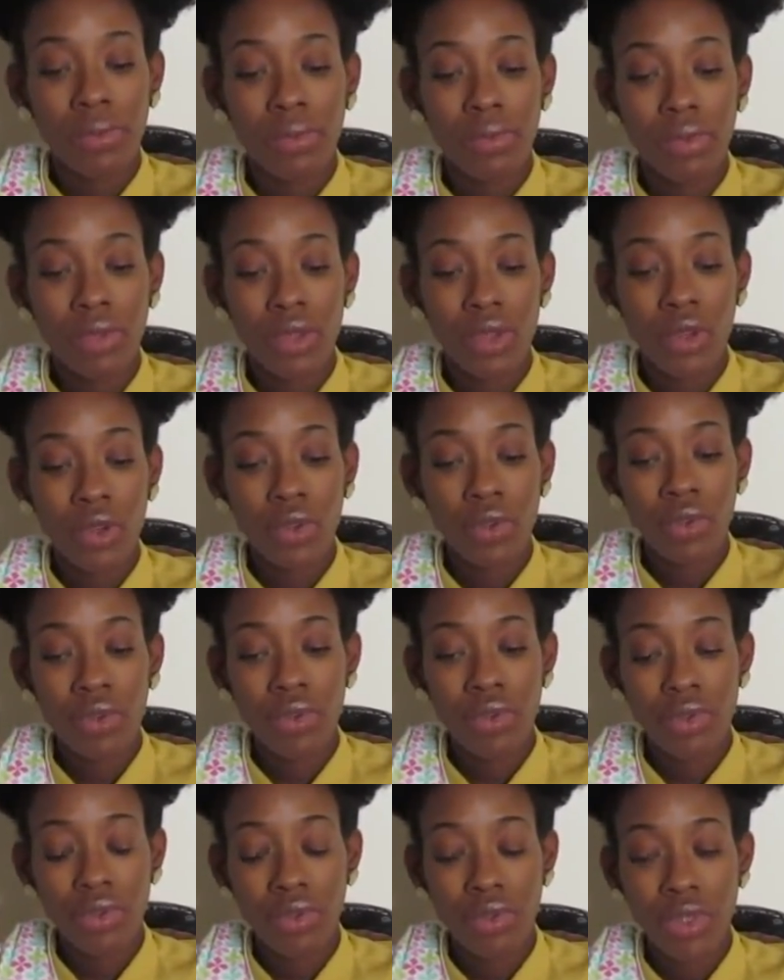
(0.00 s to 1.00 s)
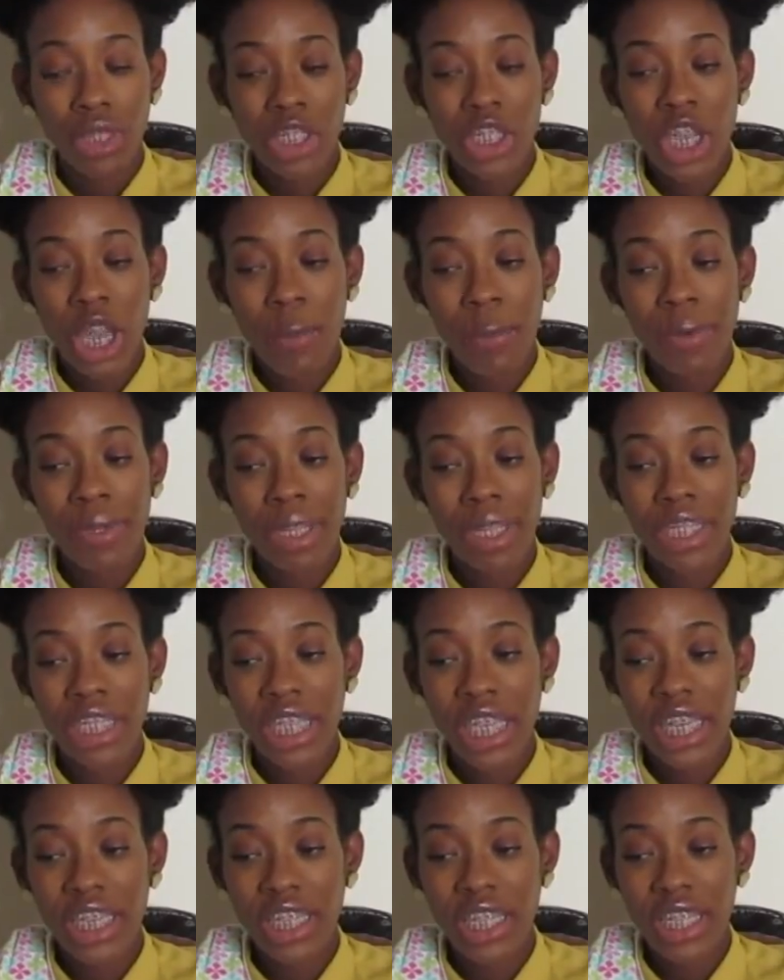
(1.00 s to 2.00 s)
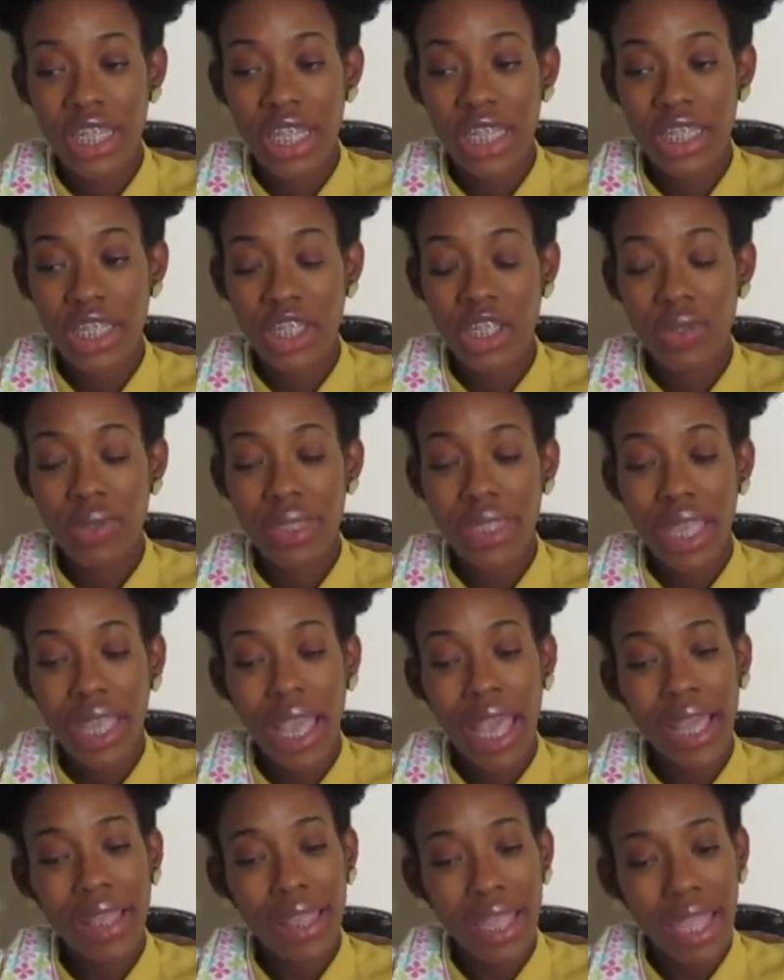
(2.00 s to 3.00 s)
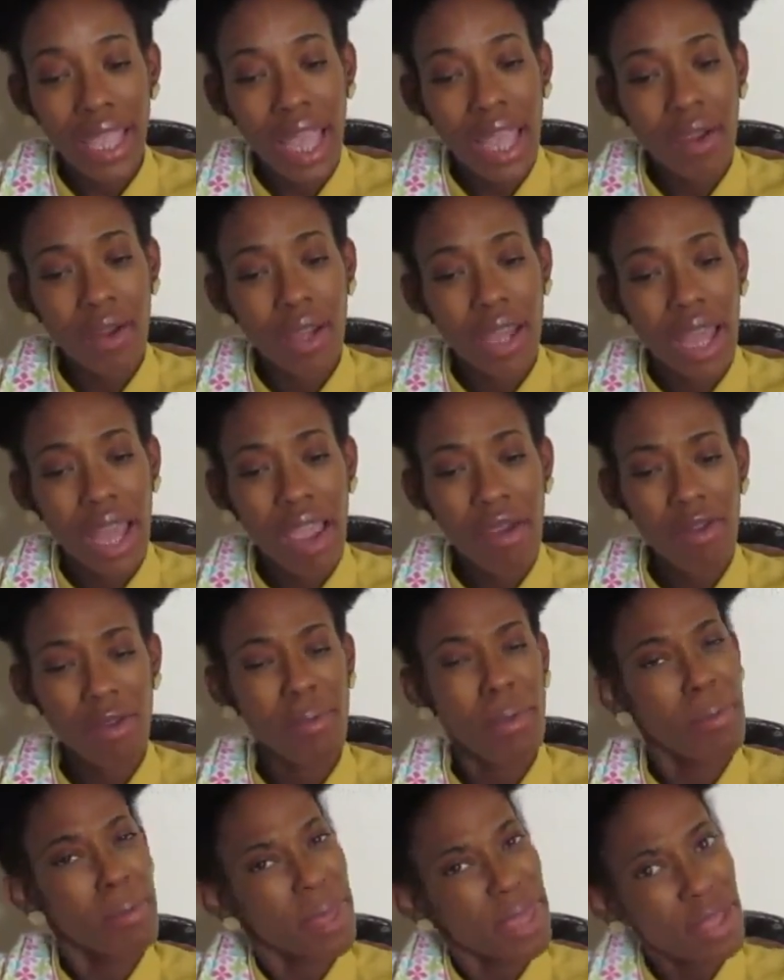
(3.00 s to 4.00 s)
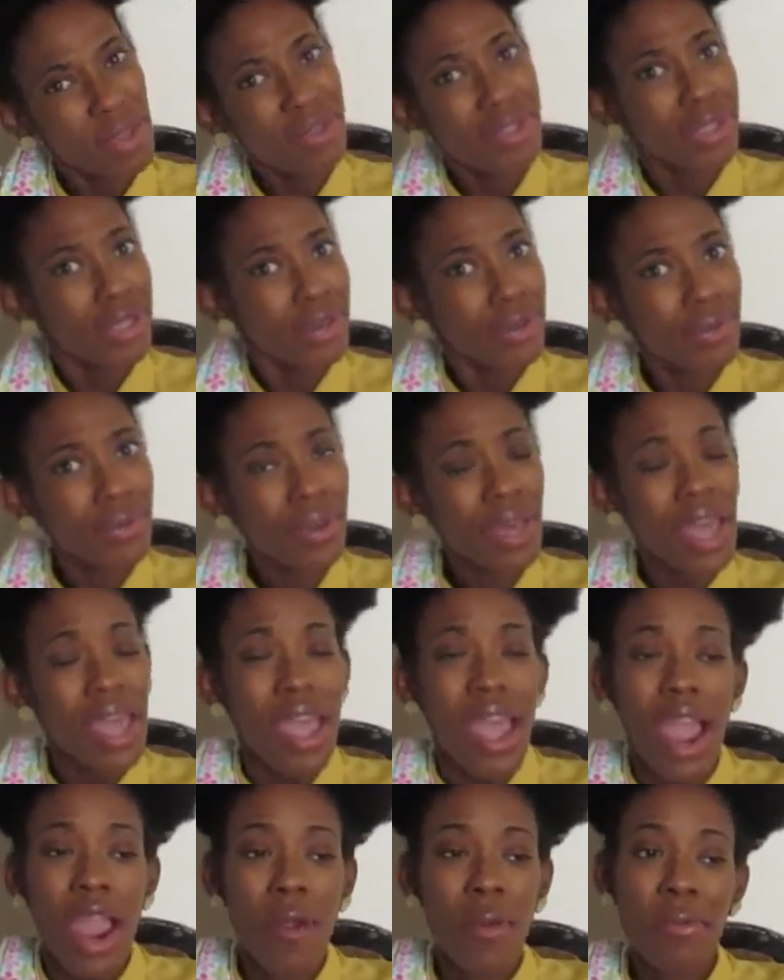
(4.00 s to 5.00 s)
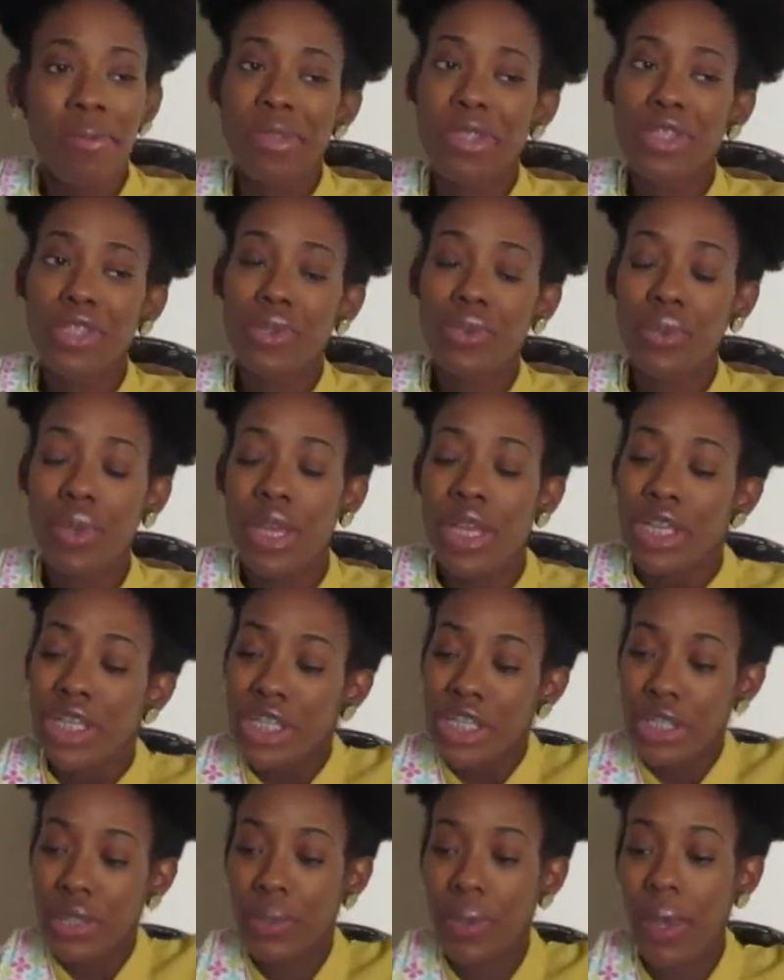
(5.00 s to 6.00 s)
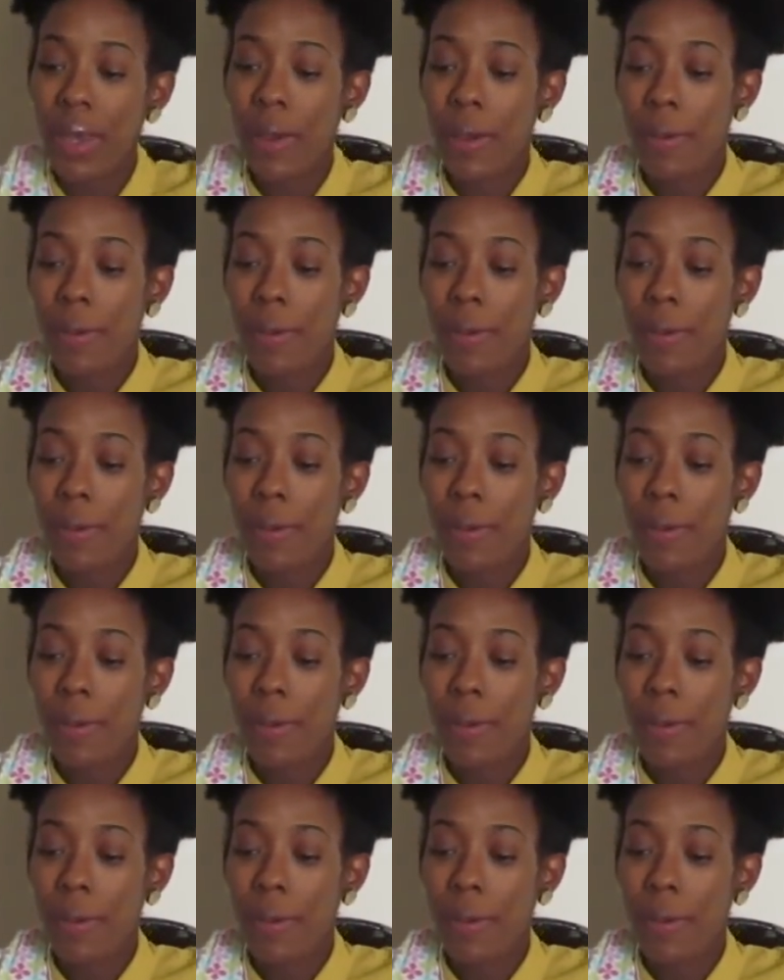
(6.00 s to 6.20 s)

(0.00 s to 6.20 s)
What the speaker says: you know, the childbirth education class. And she was like, I think I remember you too. I remember you too. So